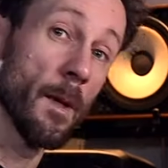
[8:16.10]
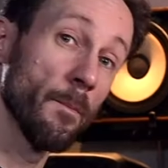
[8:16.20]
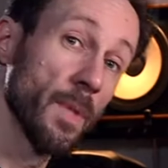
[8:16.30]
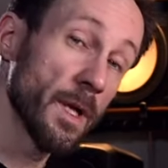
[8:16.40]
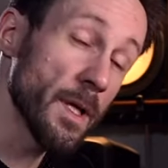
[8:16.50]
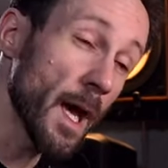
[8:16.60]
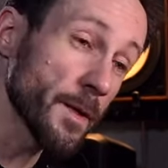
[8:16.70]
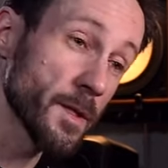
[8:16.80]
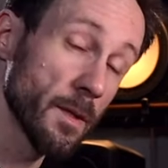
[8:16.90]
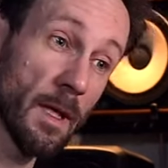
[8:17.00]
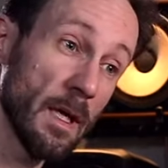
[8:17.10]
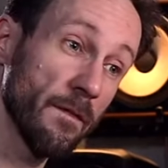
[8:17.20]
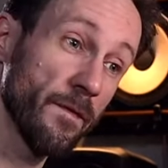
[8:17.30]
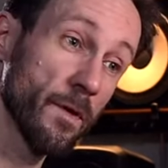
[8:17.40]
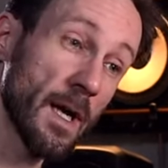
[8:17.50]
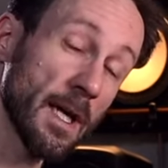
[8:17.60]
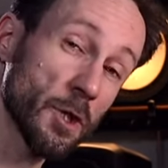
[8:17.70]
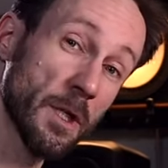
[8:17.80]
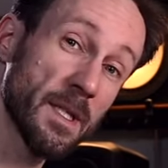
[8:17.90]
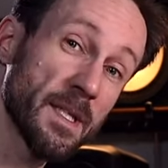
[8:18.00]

But not if you're actually